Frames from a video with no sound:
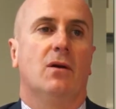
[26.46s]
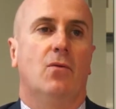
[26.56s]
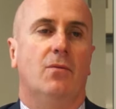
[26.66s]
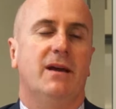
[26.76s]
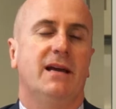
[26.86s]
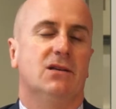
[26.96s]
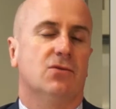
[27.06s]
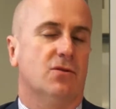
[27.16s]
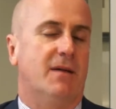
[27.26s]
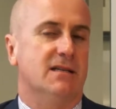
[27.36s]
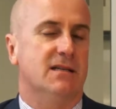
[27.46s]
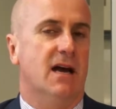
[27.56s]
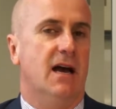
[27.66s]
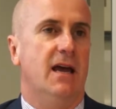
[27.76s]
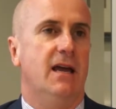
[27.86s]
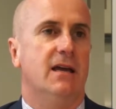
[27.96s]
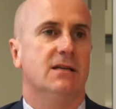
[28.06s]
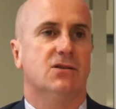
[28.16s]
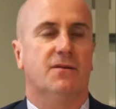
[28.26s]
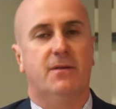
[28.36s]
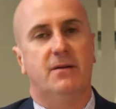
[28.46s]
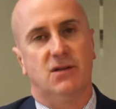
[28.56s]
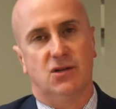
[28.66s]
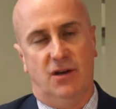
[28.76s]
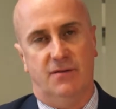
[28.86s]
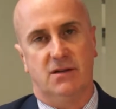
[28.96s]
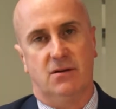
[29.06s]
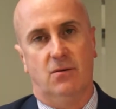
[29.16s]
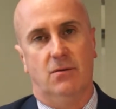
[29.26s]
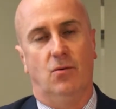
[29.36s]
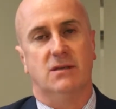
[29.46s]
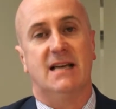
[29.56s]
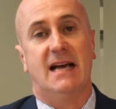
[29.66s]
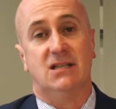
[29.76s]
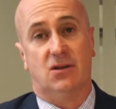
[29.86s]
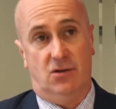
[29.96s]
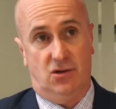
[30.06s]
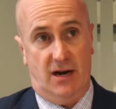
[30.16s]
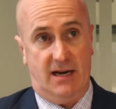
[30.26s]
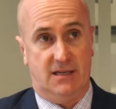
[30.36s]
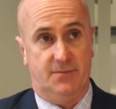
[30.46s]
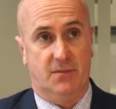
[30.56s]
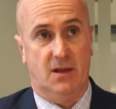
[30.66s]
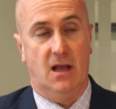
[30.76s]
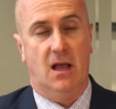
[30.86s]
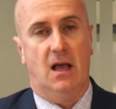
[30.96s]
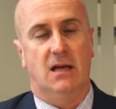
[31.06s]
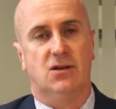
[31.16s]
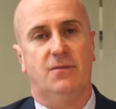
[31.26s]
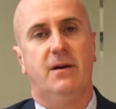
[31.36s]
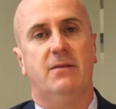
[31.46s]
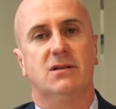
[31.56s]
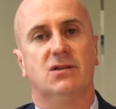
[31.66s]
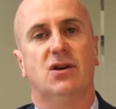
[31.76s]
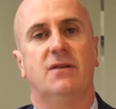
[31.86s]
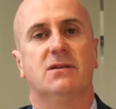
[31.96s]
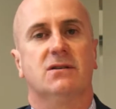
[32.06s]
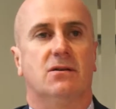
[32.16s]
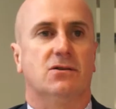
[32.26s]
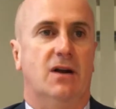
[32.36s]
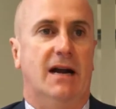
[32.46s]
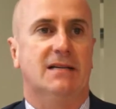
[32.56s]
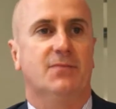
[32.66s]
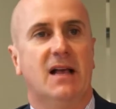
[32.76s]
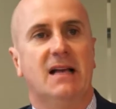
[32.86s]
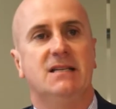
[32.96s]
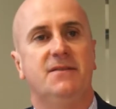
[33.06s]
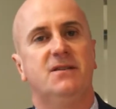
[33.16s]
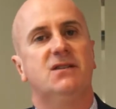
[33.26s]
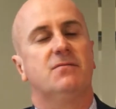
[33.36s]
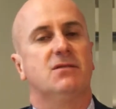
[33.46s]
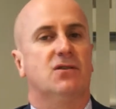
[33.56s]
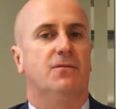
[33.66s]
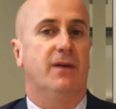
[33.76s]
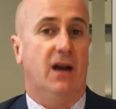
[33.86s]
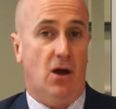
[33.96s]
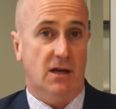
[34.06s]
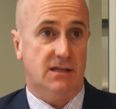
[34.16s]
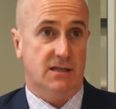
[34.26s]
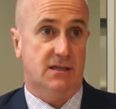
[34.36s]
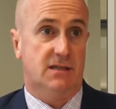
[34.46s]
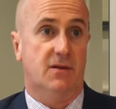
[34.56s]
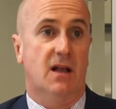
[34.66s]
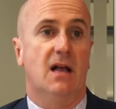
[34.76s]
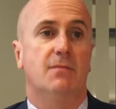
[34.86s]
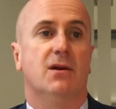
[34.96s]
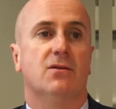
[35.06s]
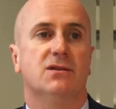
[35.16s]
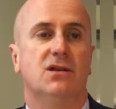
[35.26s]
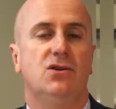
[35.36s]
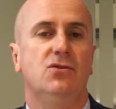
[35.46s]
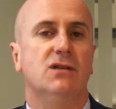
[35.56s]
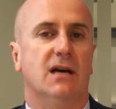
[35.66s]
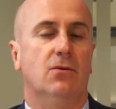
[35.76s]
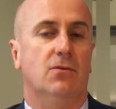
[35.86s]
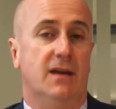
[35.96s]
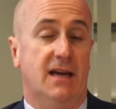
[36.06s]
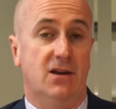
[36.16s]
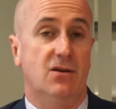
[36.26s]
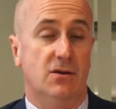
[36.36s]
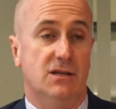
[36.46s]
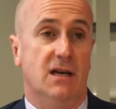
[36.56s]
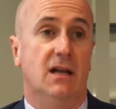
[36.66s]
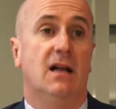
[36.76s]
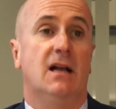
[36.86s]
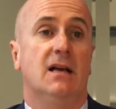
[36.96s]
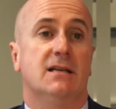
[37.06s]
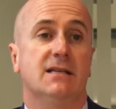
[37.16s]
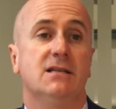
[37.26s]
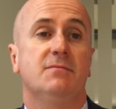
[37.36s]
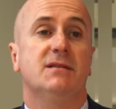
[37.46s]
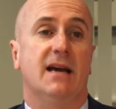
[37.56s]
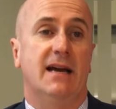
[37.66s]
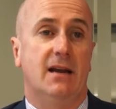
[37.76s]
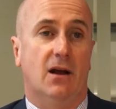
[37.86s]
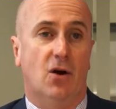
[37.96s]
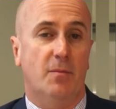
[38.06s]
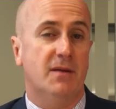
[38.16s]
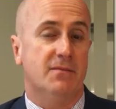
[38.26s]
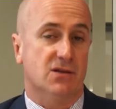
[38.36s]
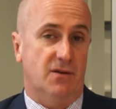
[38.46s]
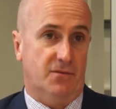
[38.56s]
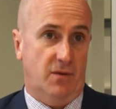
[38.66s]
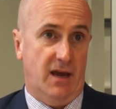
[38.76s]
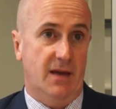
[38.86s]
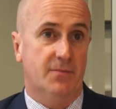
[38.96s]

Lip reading: What we're here to talk about today is software as a service or SaaS contracts. A software as a service contract differs from a software license because the user or the end user doesn't obtain a copy of the software.